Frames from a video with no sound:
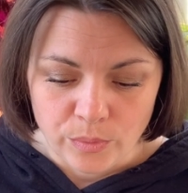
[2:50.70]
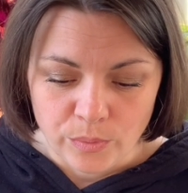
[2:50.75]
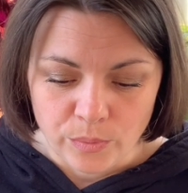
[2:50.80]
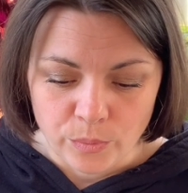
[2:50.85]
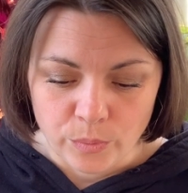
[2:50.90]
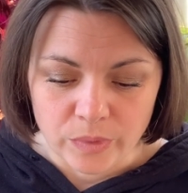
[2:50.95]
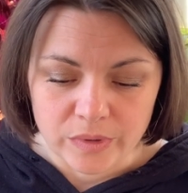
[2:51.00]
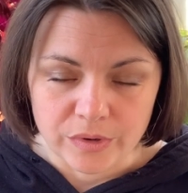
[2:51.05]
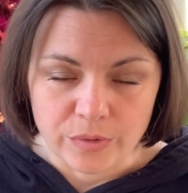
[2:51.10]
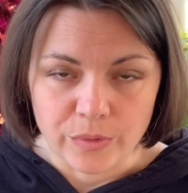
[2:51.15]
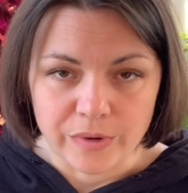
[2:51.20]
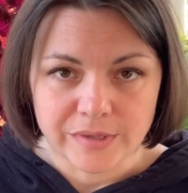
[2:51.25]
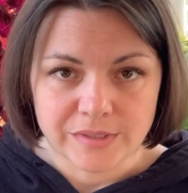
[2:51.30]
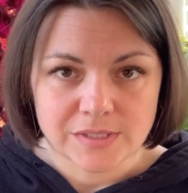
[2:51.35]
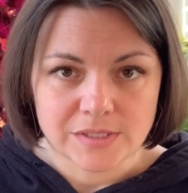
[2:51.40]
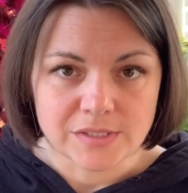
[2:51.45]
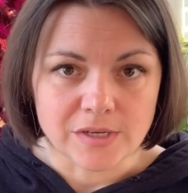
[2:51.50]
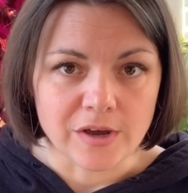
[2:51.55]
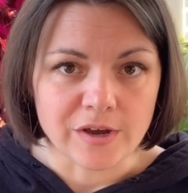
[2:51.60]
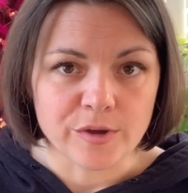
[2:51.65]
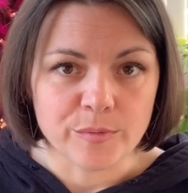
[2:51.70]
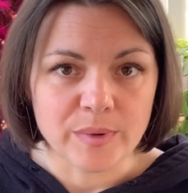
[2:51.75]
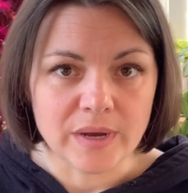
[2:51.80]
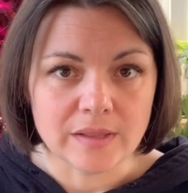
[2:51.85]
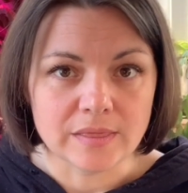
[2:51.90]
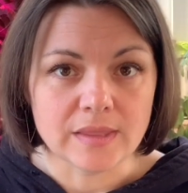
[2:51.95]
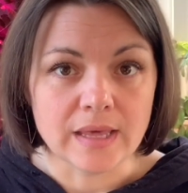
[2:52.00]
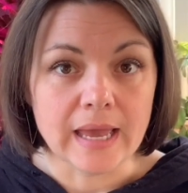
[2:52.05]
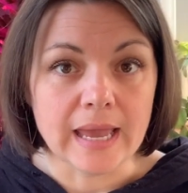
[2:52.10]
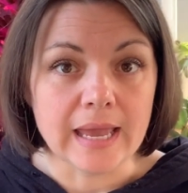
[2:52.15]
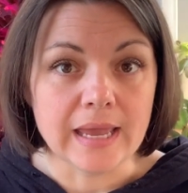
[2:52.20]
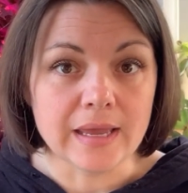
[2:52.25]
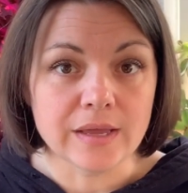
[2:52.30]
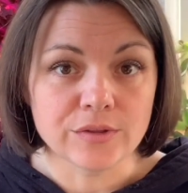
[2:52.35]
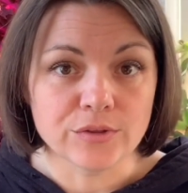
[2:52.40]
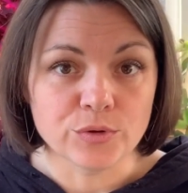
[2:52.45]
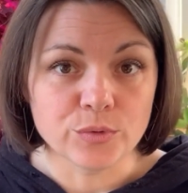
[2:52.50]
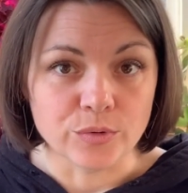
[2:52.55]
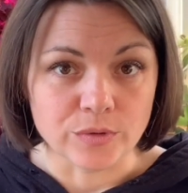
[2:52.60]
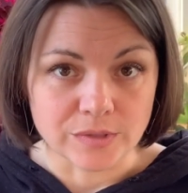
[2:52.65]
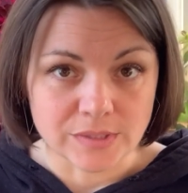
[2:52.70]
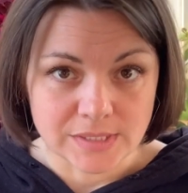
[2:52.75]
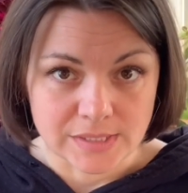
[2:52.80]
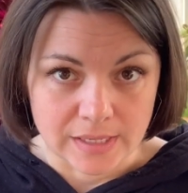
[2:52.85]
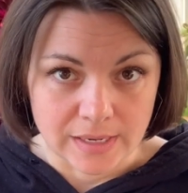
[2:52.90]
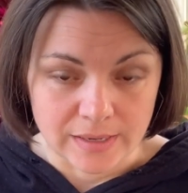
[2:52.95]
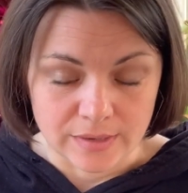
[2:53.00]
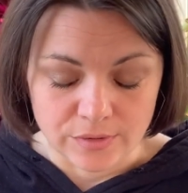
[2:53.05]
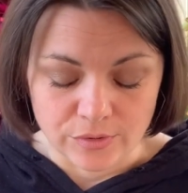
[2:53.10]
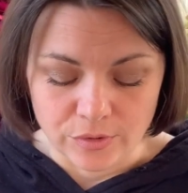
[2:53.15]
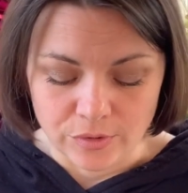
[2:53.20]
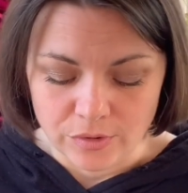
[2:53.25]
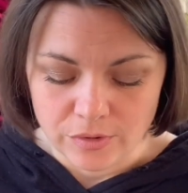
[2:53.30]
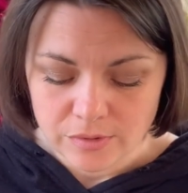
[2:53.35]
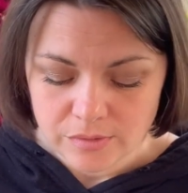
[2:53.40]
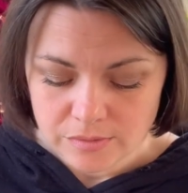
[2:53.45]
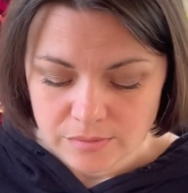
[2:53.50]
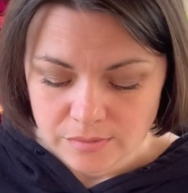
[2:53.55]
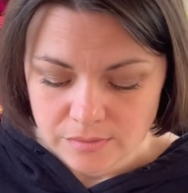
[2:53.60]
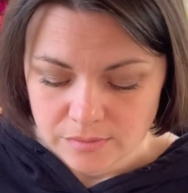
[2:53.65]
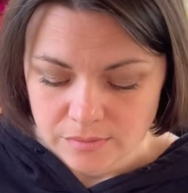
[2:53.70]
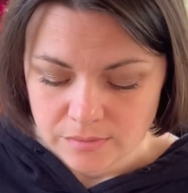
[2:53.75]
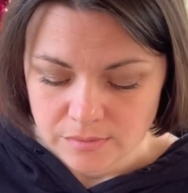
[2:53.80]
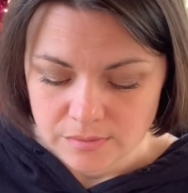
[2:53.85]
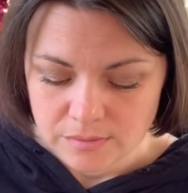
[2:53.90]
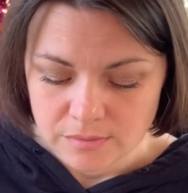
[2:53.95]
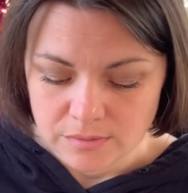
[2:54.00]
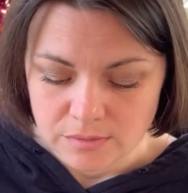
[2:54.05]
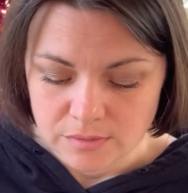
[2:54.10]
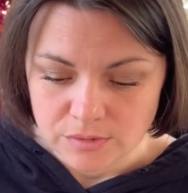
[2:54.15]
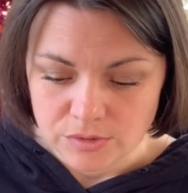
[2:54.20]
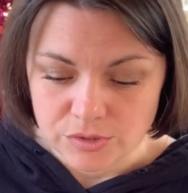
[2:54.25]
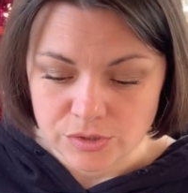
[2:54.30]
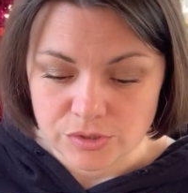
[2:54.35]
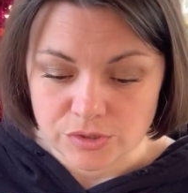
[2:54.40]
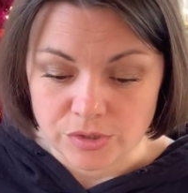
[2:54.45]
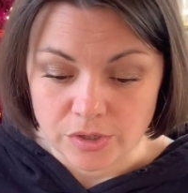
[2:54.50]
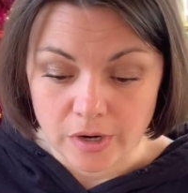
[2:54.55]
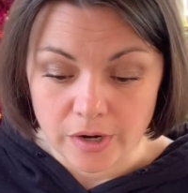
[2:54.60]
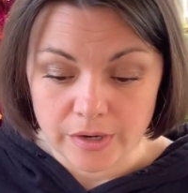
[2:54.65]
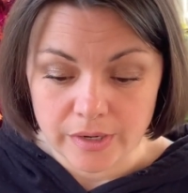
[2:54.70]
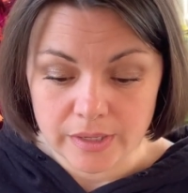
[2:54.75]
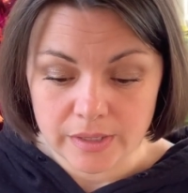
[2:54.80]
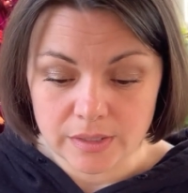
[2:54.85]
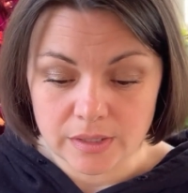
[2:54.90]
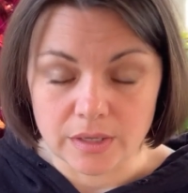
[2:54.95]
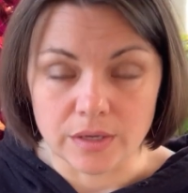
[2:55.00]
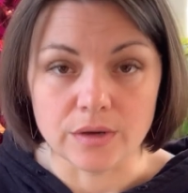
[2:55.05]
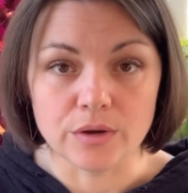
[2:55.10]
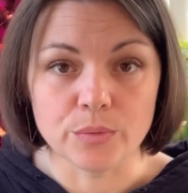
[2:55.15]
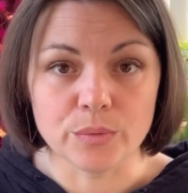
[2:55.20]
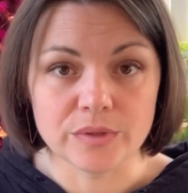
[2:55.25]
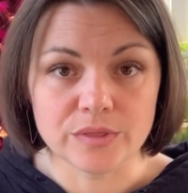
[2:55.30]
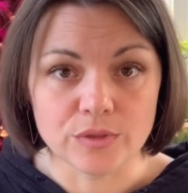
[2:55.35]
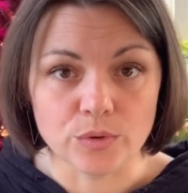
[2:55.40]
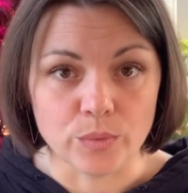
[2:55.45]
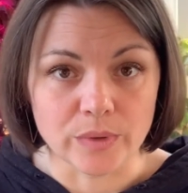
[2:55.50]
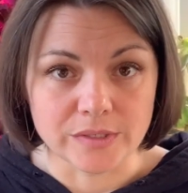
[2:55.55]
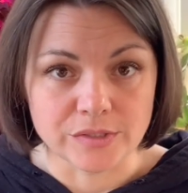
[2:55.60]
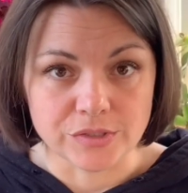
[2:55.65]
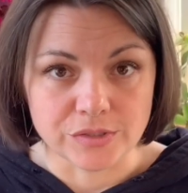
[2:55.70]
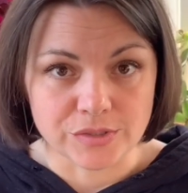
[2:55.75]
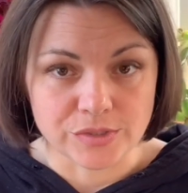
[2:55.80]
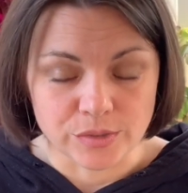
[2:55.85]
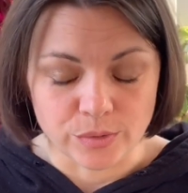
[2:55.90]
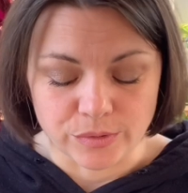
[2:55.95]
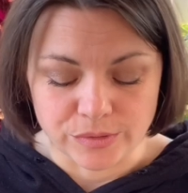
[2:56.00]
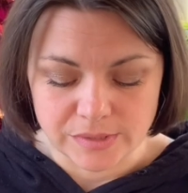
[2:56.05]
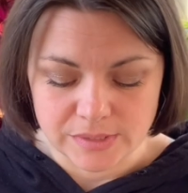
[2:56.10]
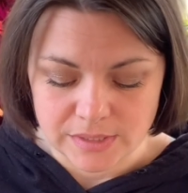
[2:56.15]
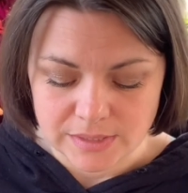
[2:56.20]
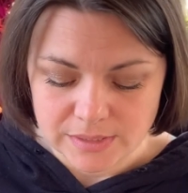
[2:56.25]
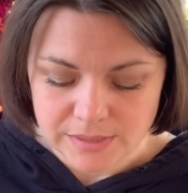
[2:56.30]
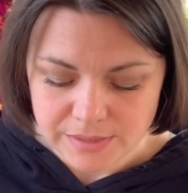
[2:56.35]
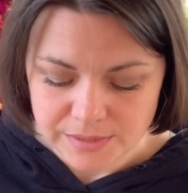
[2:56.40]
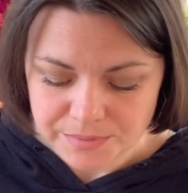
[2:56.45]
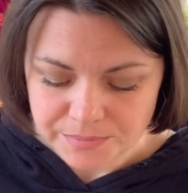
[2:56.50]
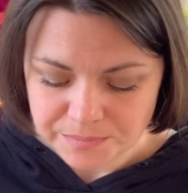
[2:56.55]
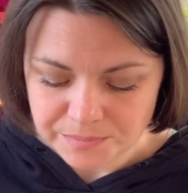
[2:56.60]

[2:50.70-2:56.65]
we're going to talk about the annual cycle, starting here with the winter solstice.